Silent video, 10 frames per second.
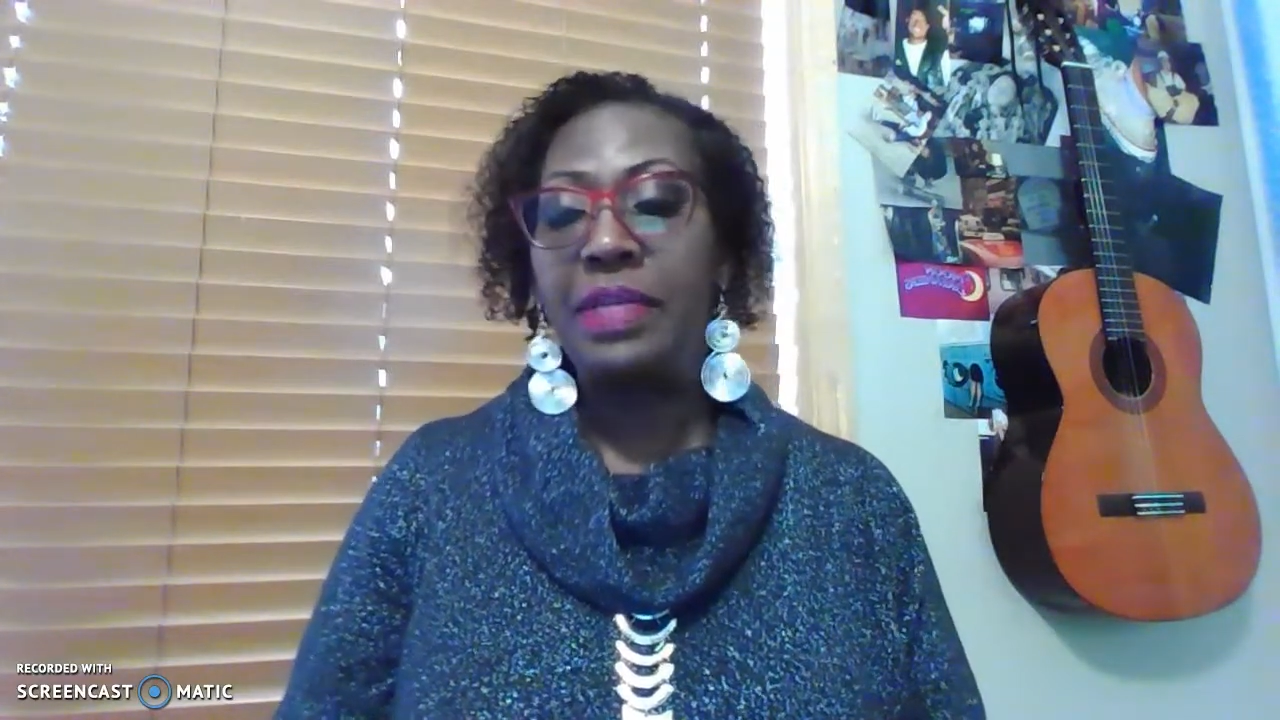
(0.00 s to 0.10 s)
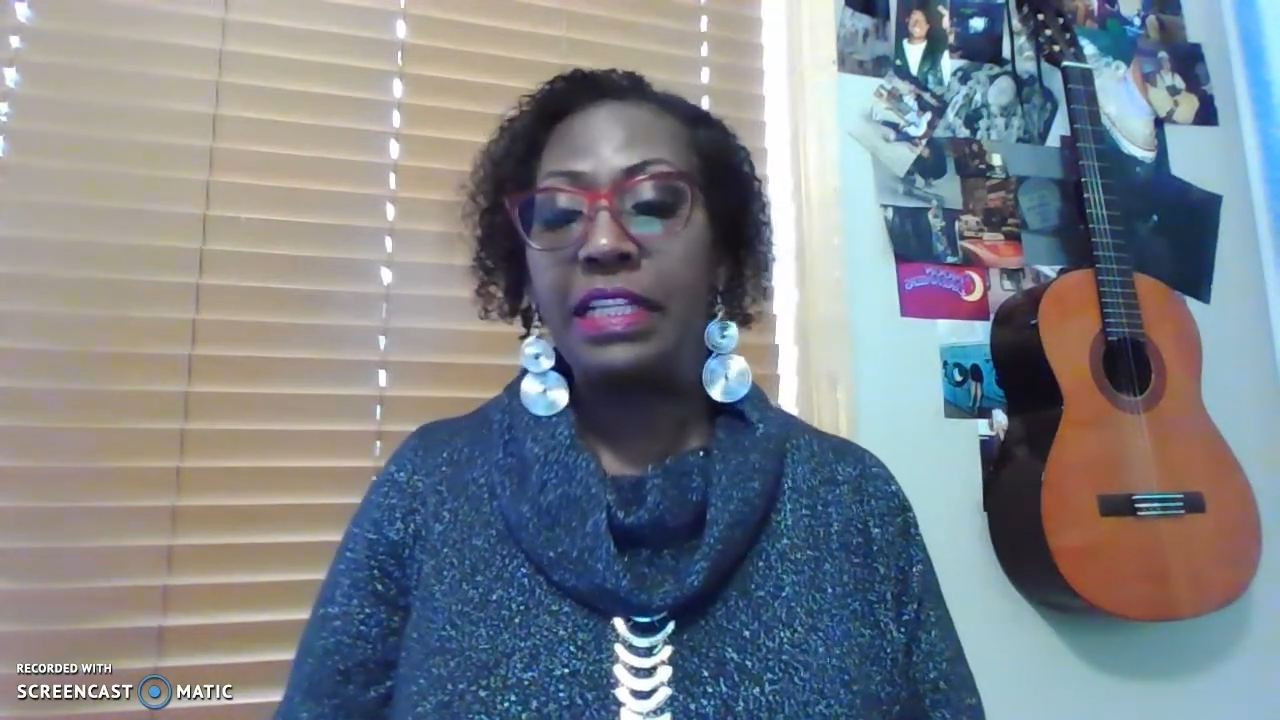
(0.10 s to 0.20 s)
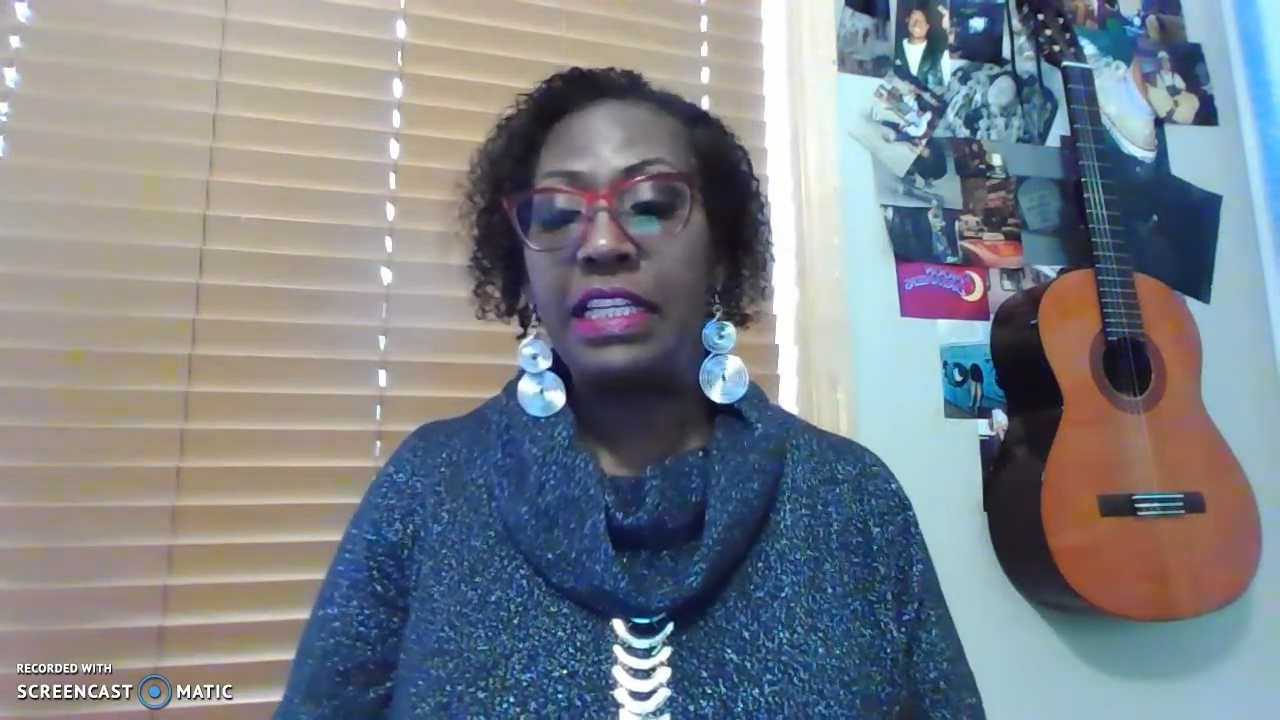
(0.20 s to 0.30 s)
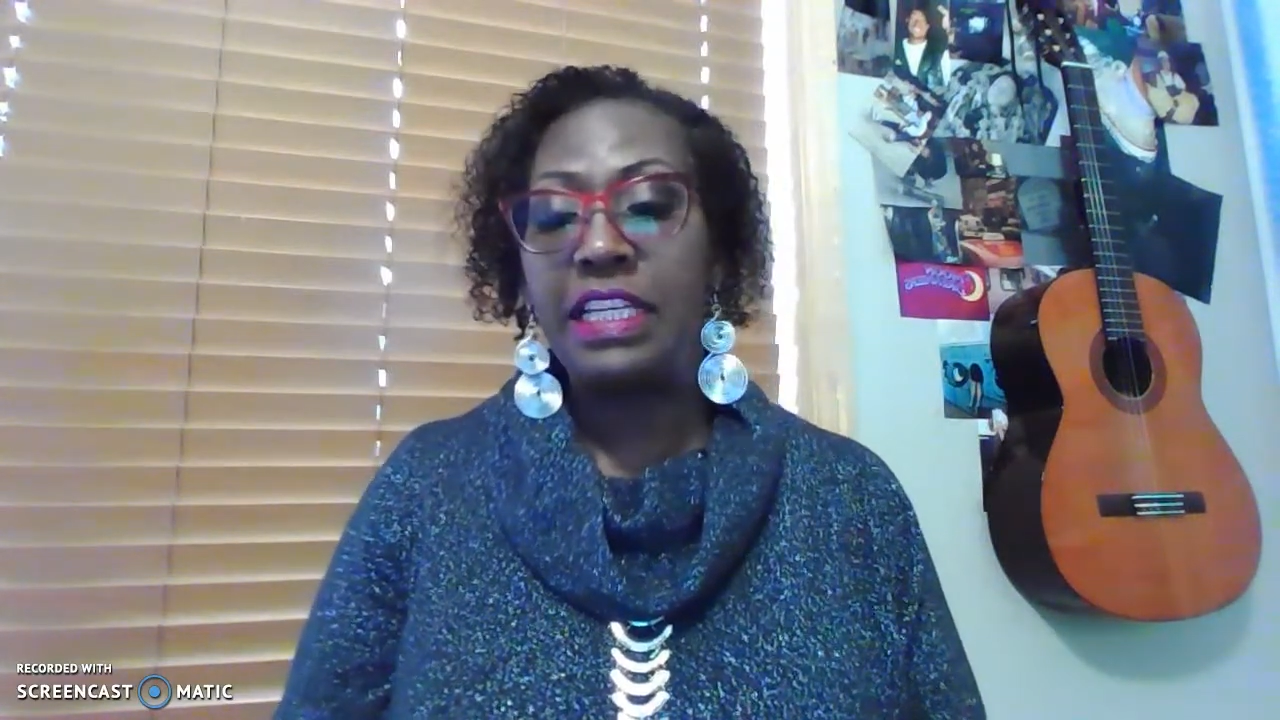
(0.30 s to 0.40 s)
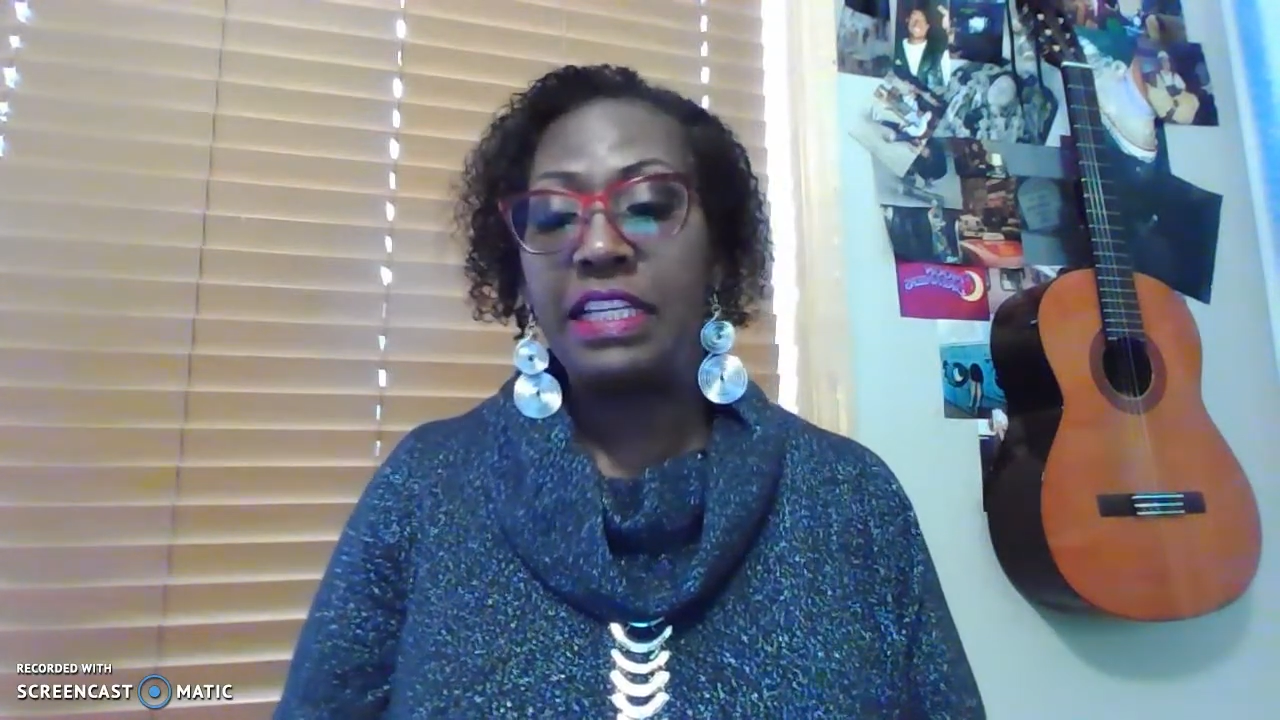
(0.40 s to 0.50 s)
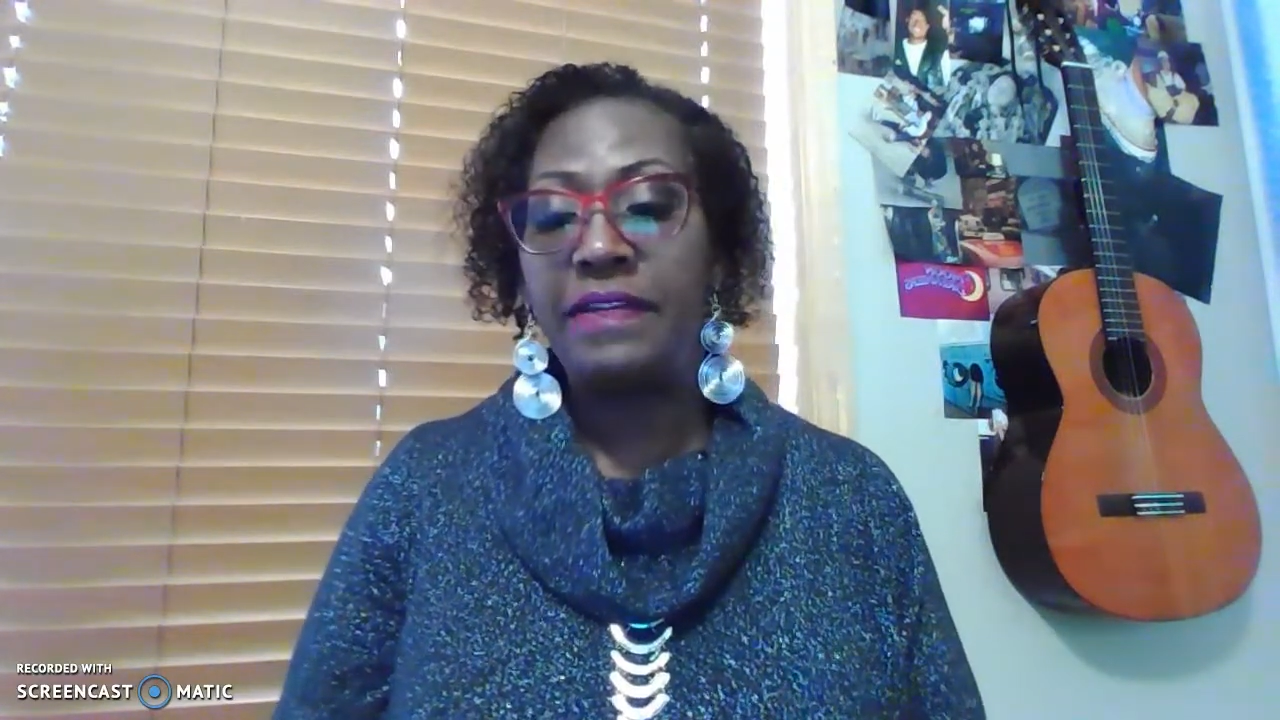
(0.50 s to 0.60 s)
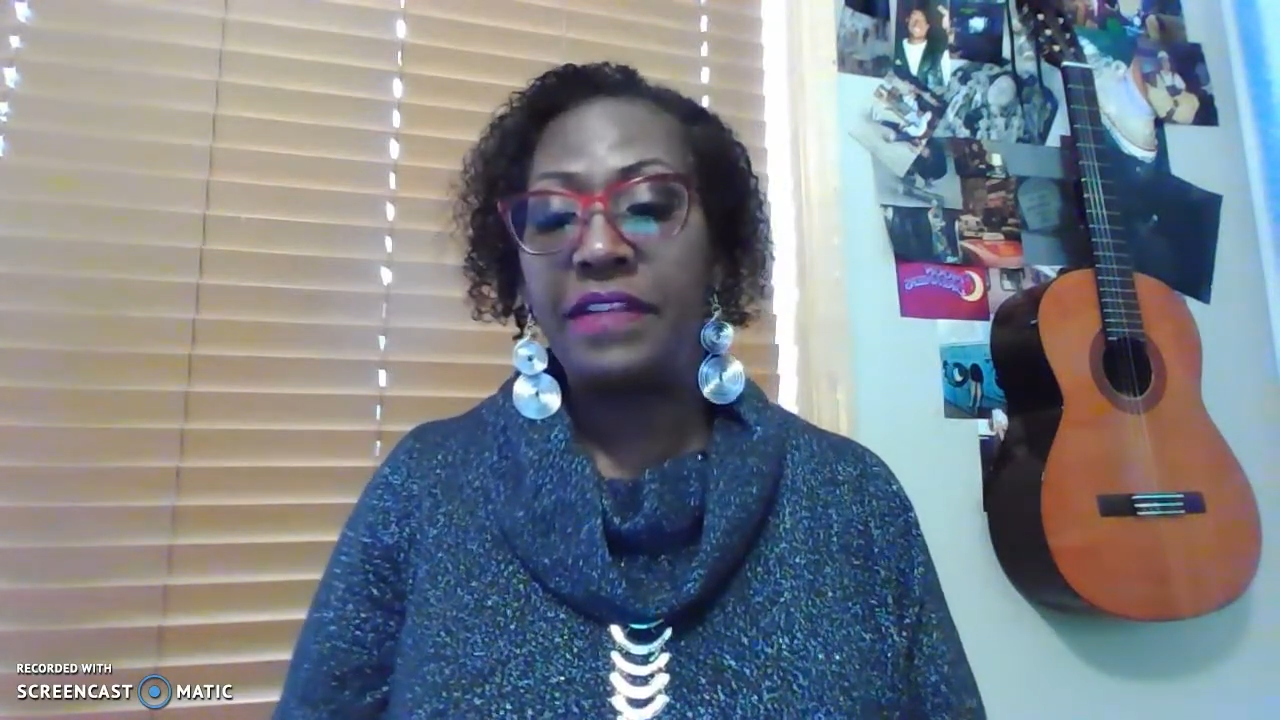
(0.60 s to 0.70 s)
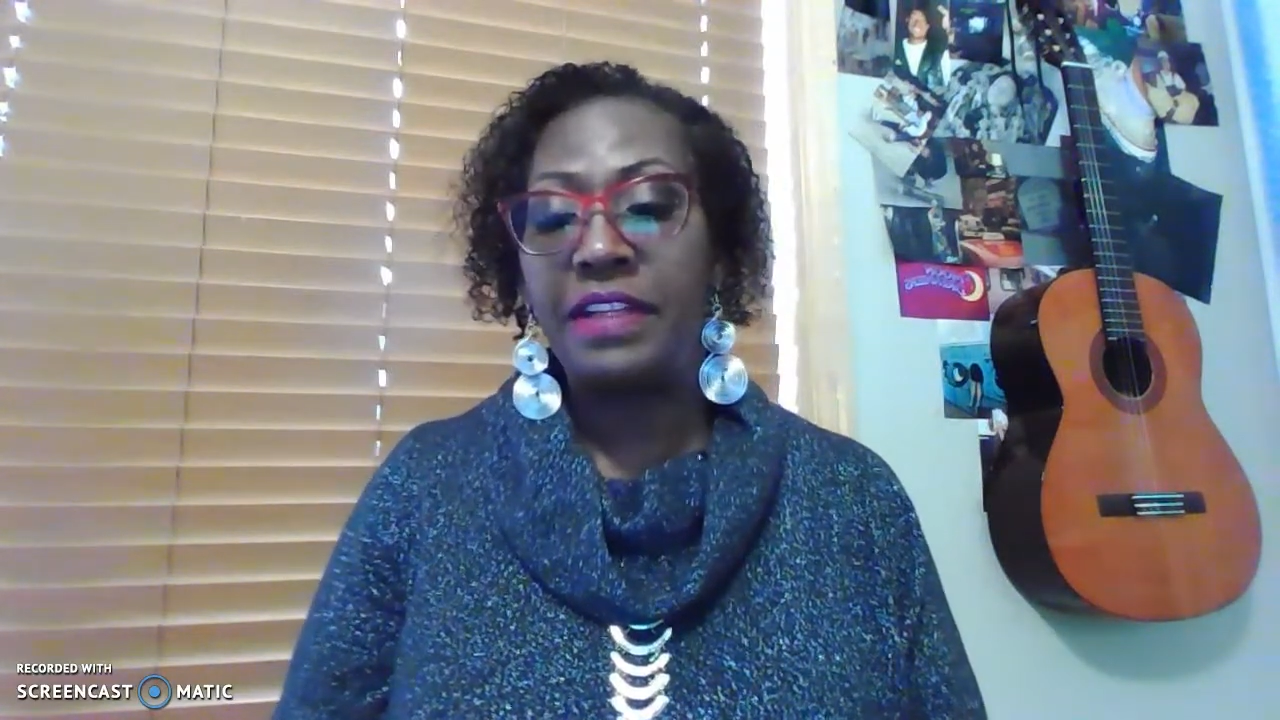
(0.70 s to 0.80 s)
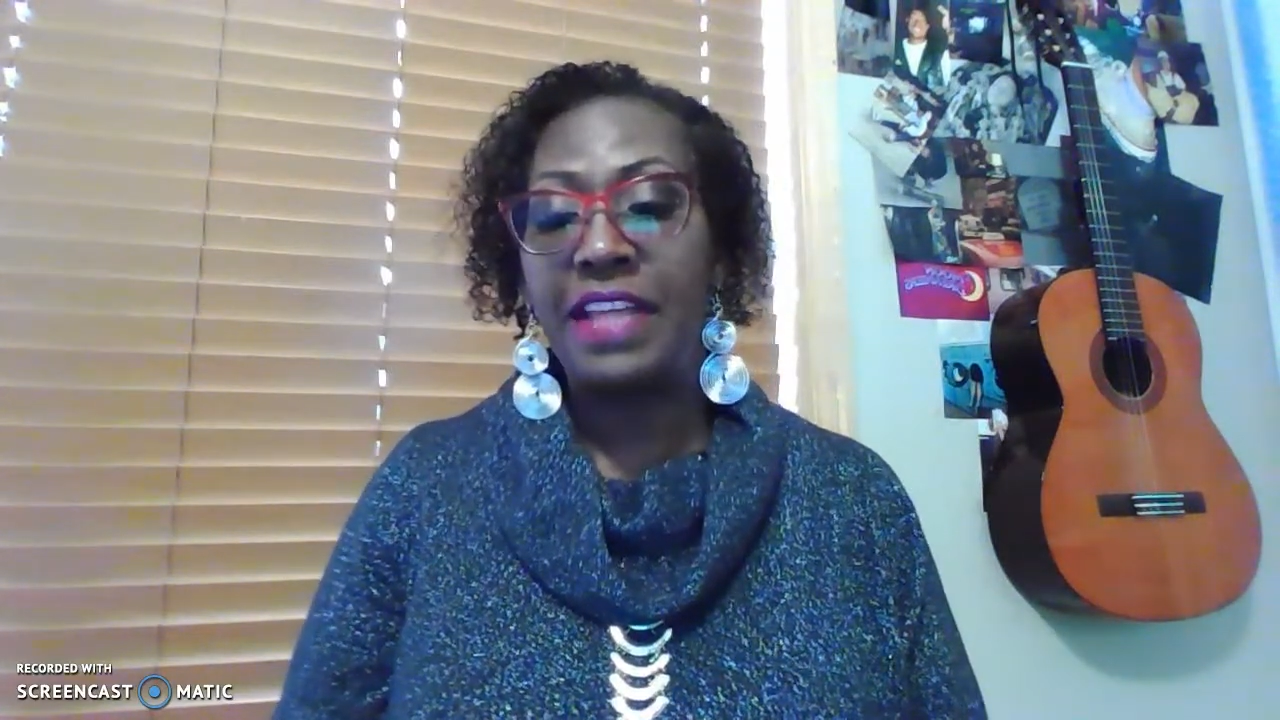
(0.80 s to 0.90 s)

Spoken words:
believed